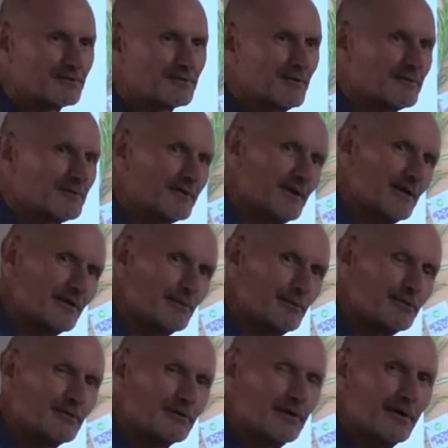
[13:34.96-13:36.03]
has got together
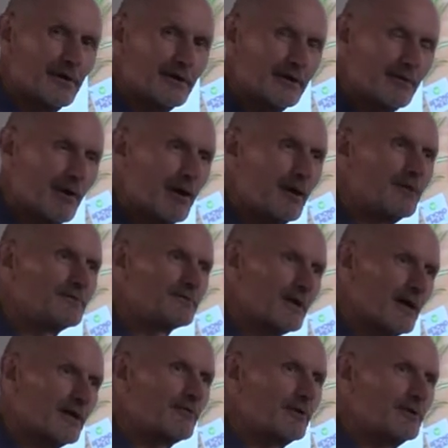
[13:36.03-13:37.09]
with the guy who owns
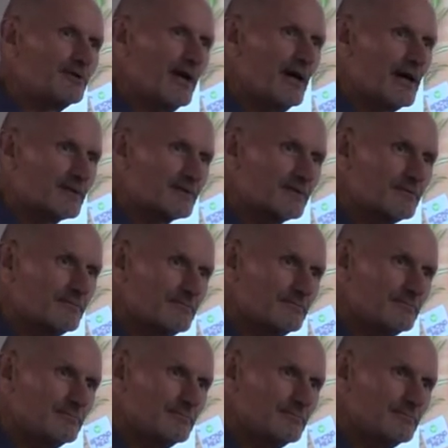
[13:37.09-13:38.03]
Hungry Jack's.